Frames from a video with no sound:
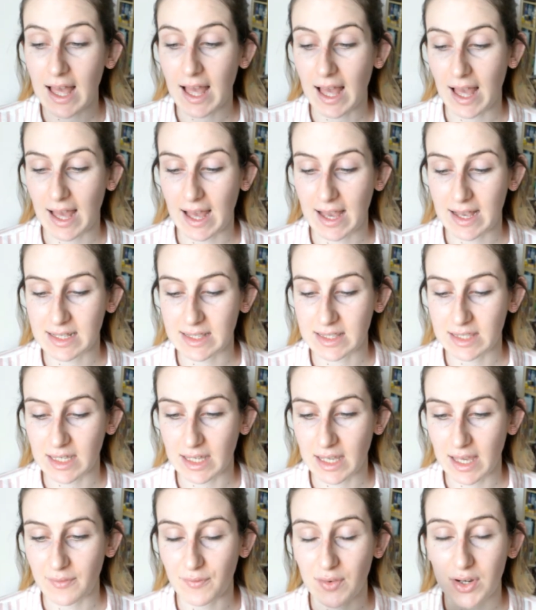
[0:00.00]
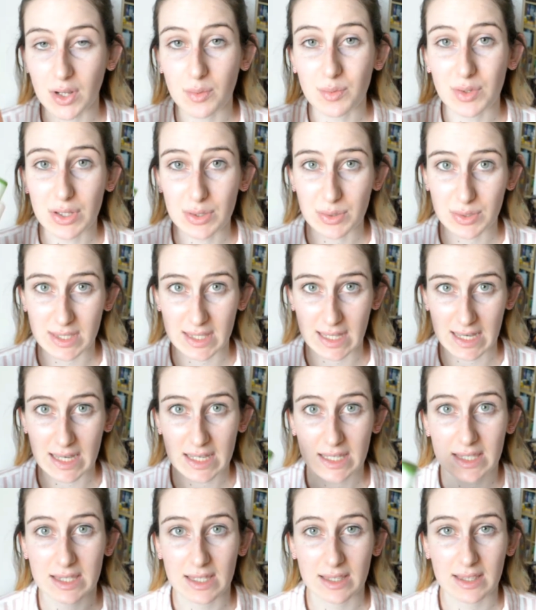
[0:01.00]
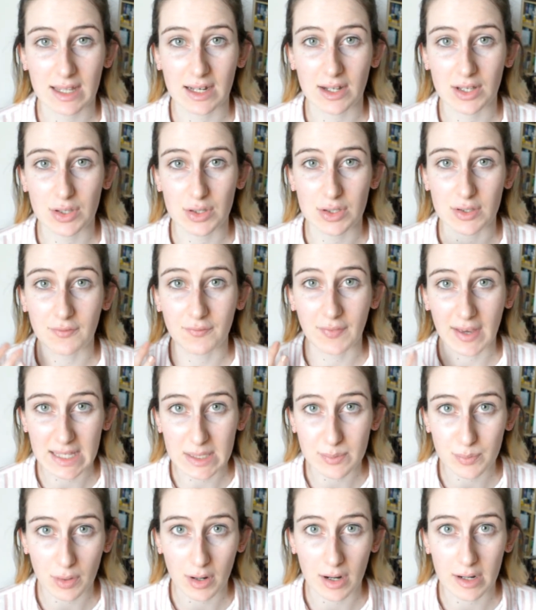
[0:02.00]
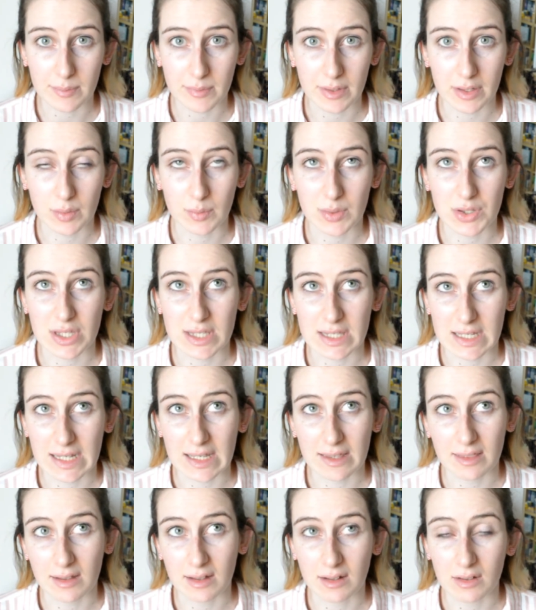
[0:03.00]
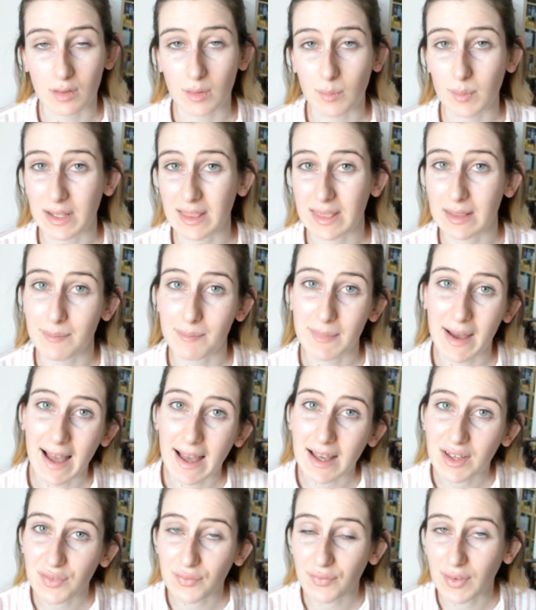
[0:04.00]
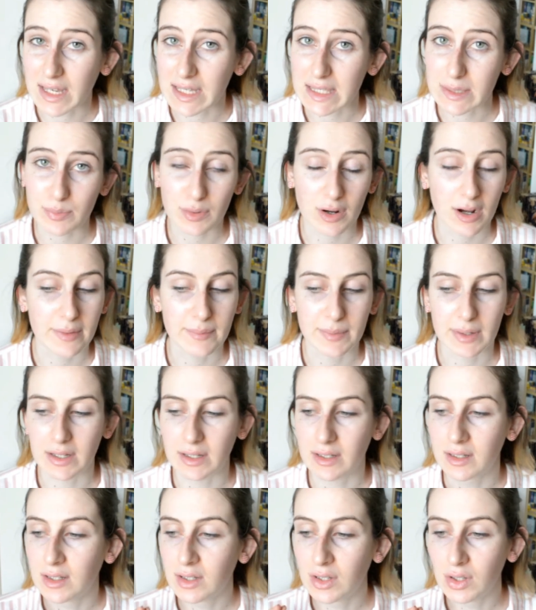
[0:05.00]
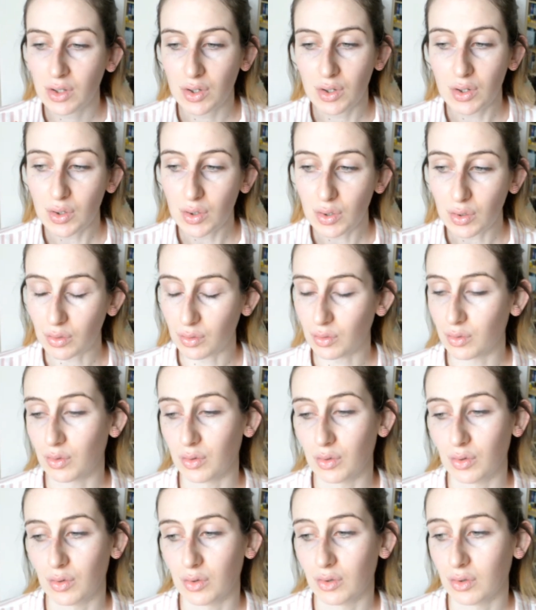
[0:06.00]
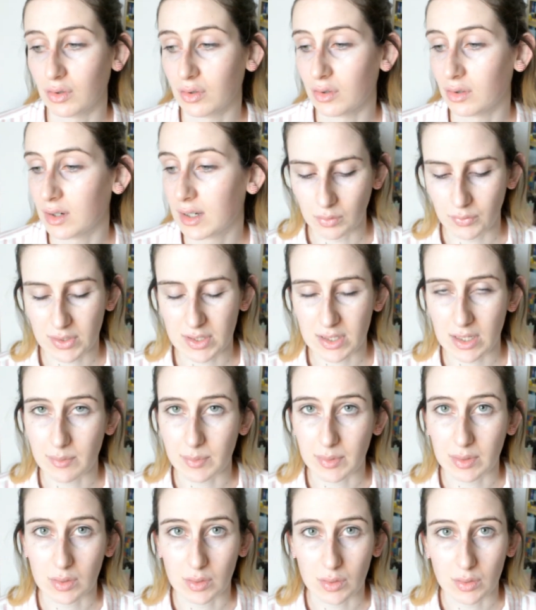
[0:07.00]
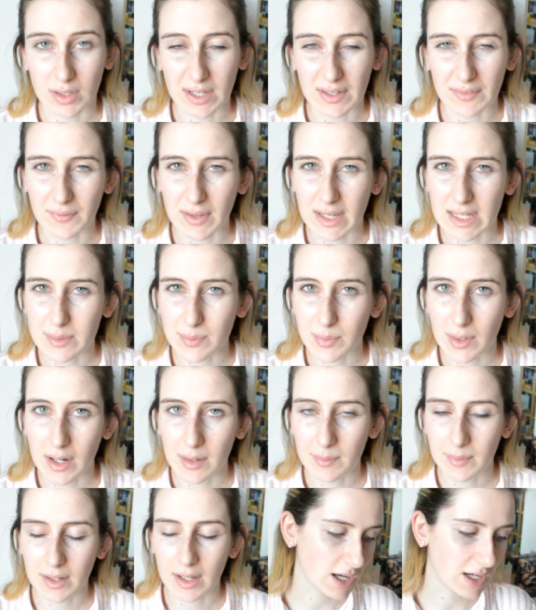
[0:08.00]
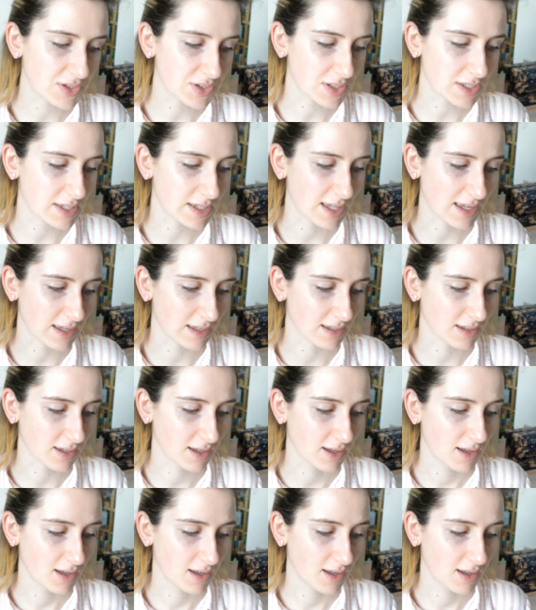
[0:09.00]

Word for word: And if I don't use this, then I use a face primer, which is either normally the MAC face primer or the Soap and Glory face primer. I just think